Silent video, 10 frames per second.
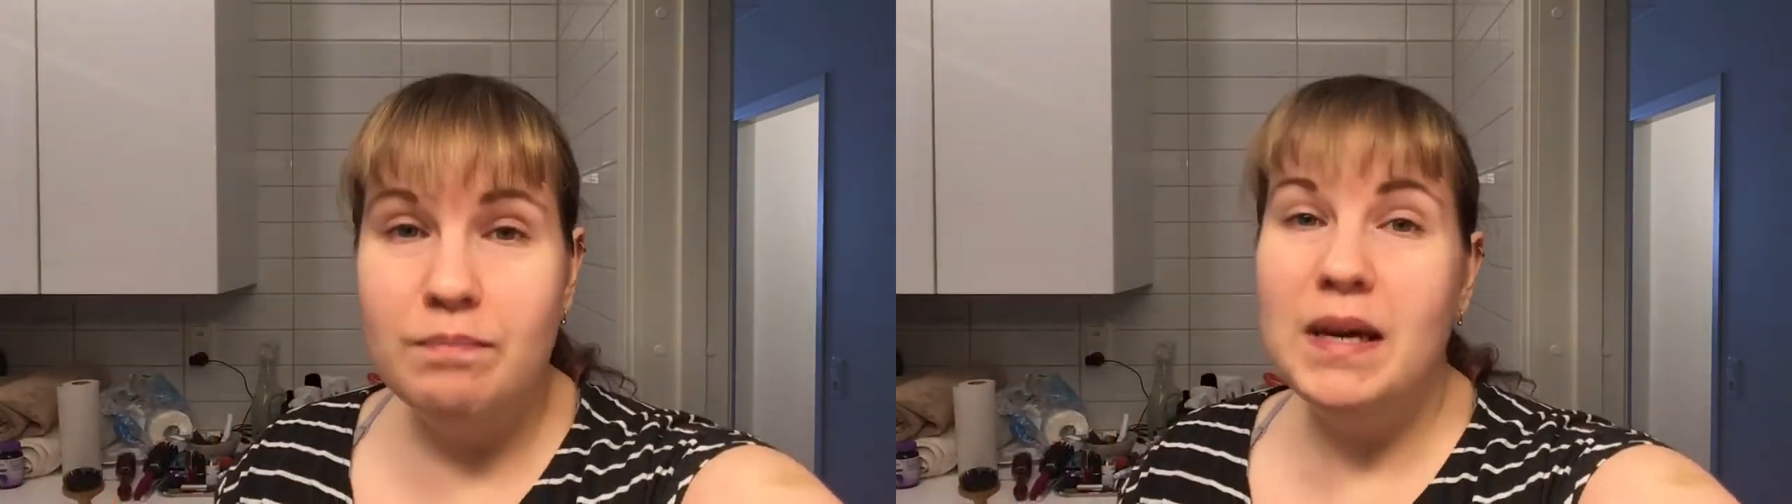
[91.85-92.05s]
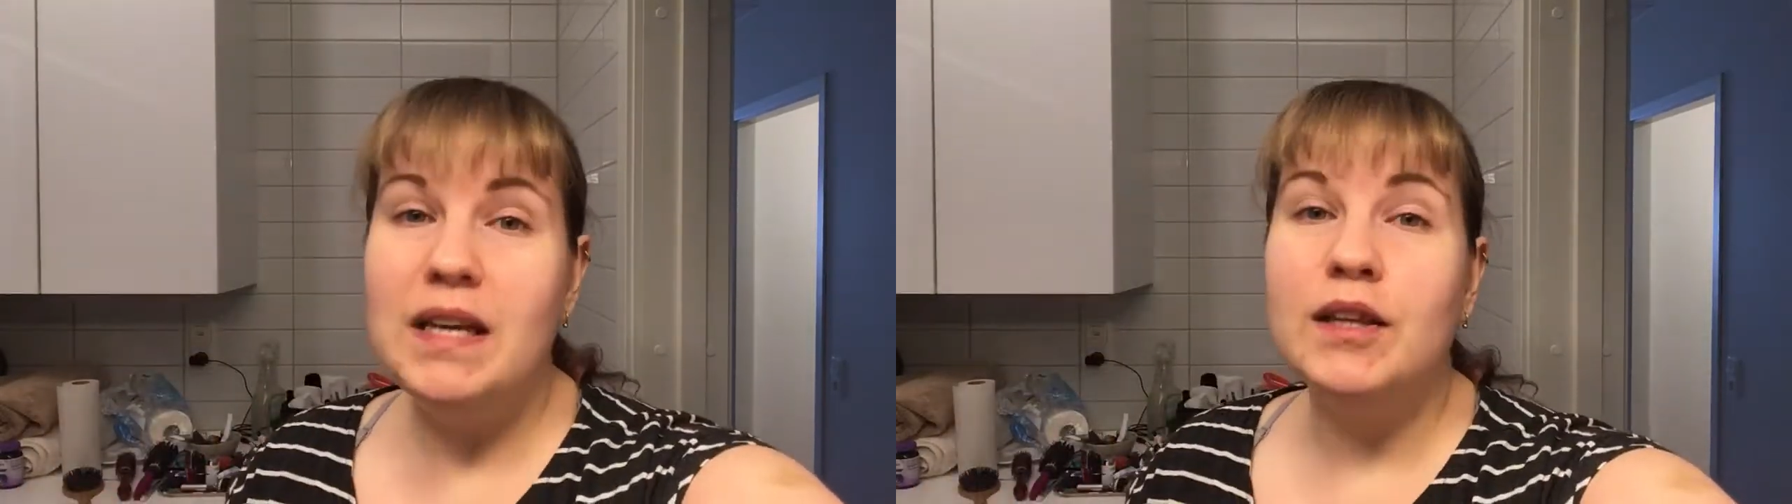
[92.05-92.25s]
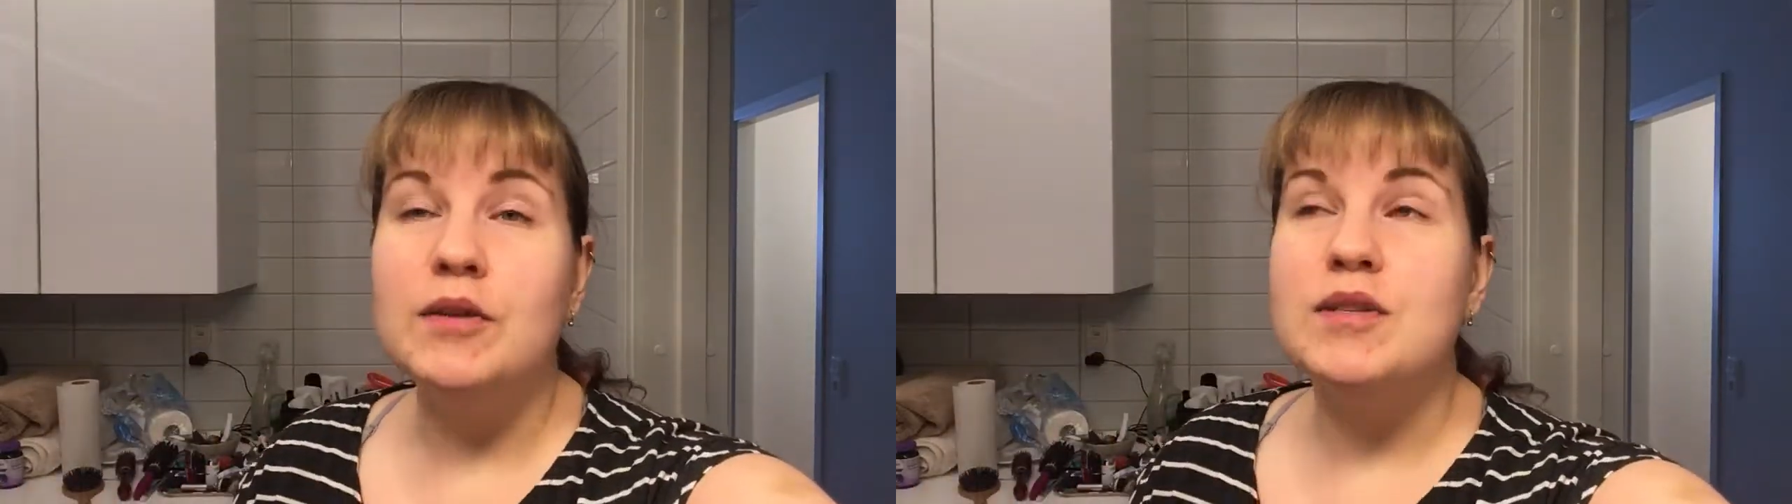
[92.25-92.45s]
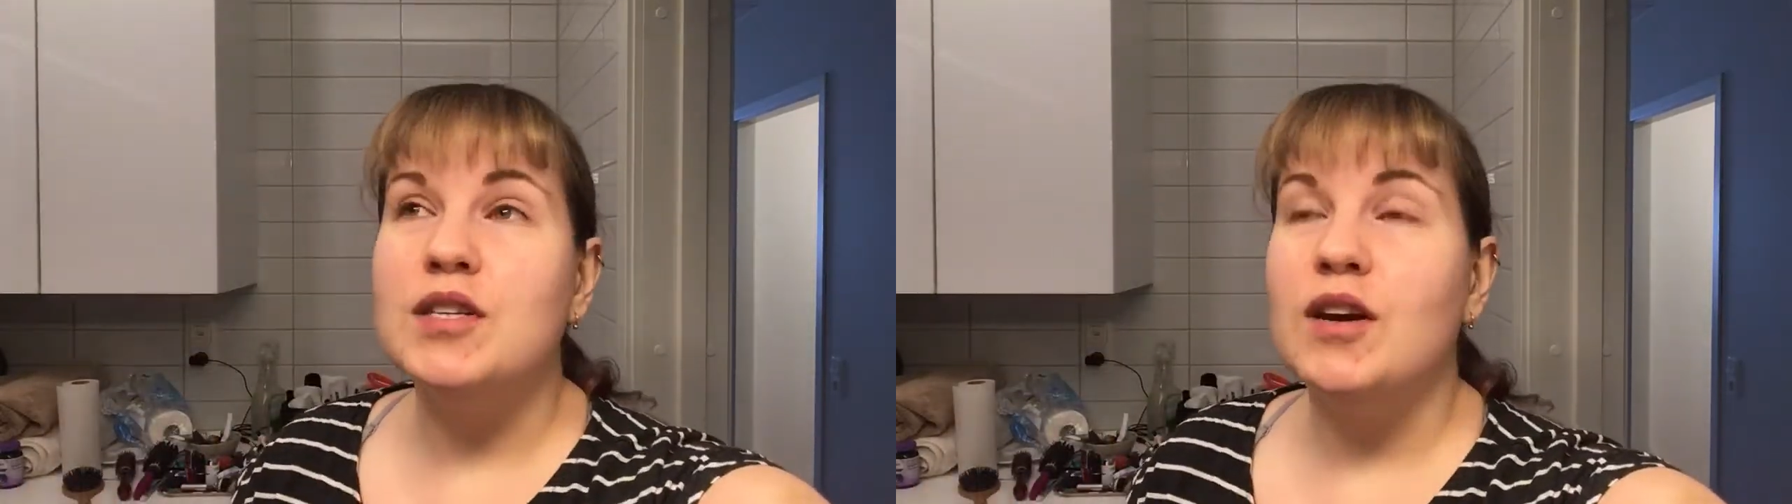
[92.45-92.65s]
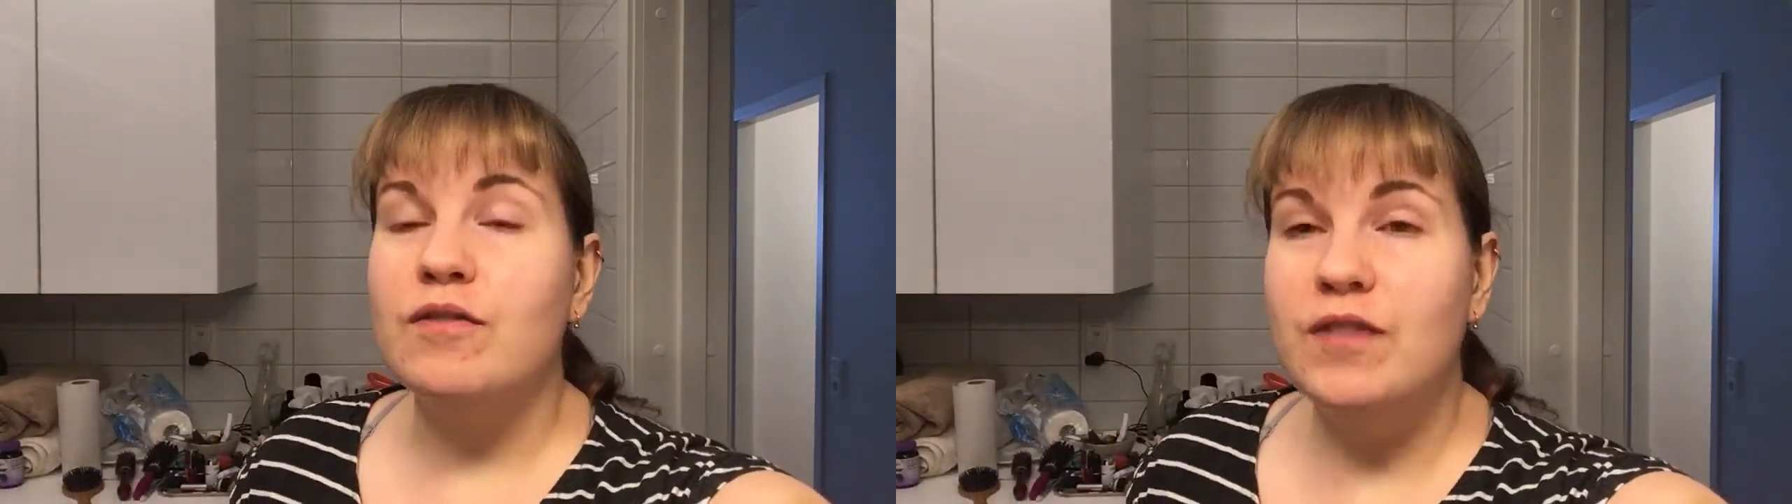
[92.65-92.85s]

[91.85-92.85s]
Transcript: being looser,